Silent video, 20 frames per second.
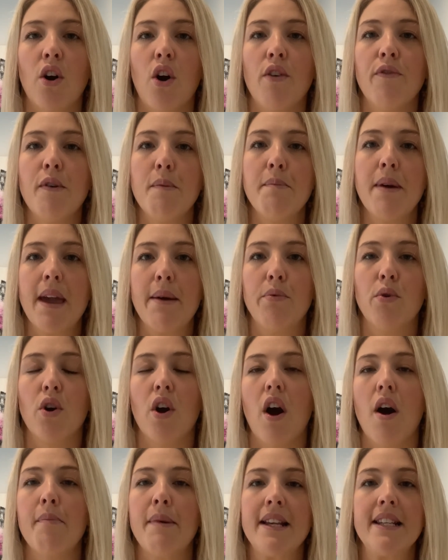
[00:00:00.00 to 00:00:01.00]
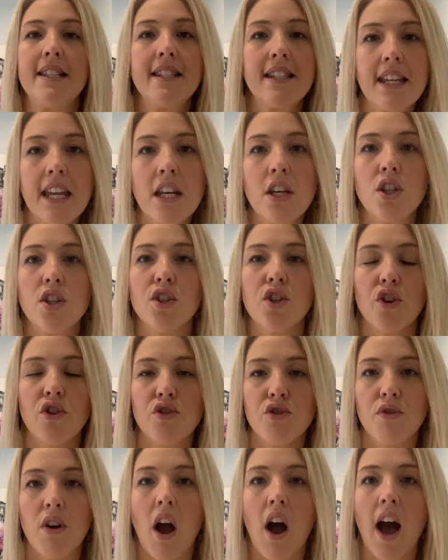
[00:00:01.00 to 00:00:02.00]
often people go, oh, my skin is so
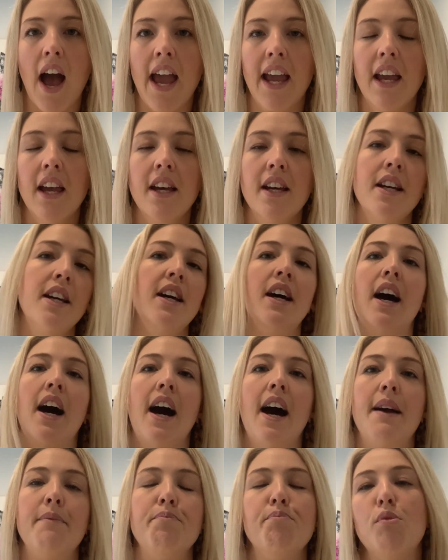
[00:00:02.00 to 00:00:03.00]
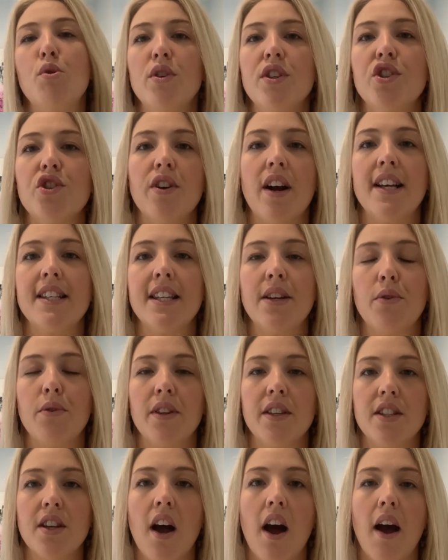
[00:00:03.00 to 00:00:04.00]
dry, I'm moisturizing all
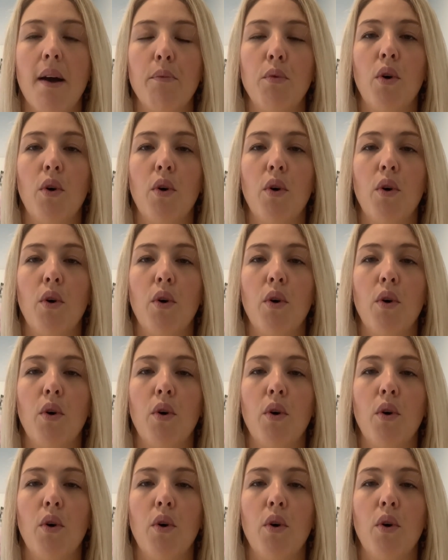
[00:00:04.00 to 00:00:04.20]
the time.